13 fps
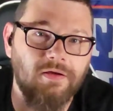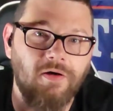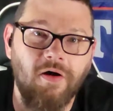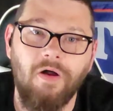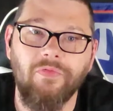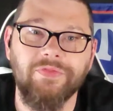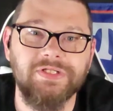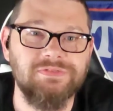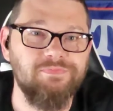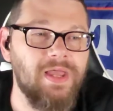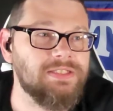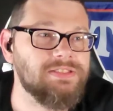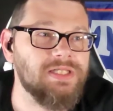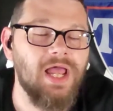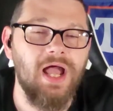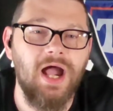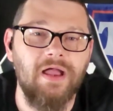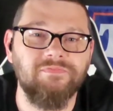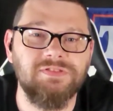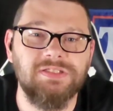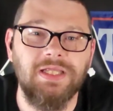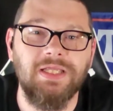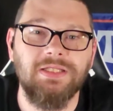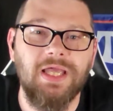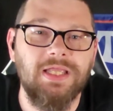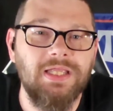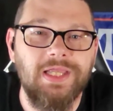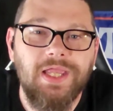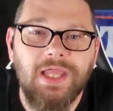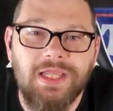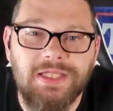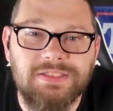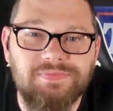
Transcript: all this mess that I've seen that he's